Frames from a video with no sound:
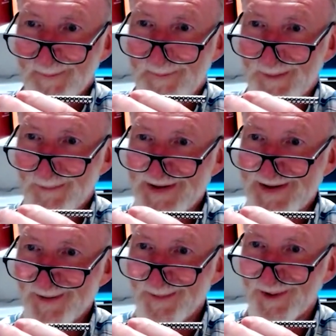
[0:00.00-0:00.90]
but we
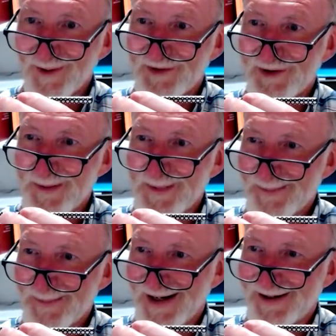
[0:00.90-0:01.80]
don't want so many
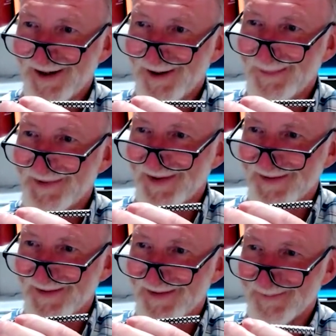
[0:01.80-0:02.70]
microbes that it's an